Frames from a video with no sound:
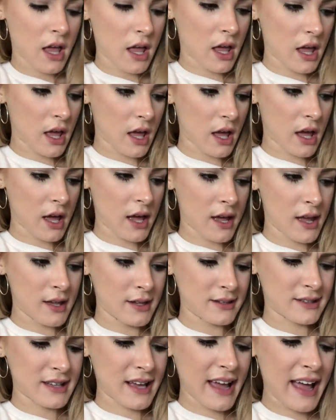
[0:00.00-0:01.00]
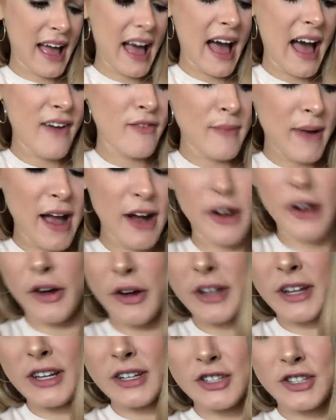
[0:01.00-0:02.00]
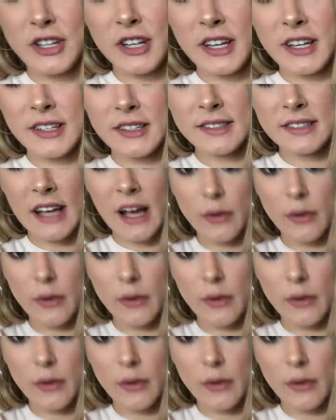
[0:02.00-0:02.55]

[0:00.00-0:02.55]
and I have macaroni and cheese.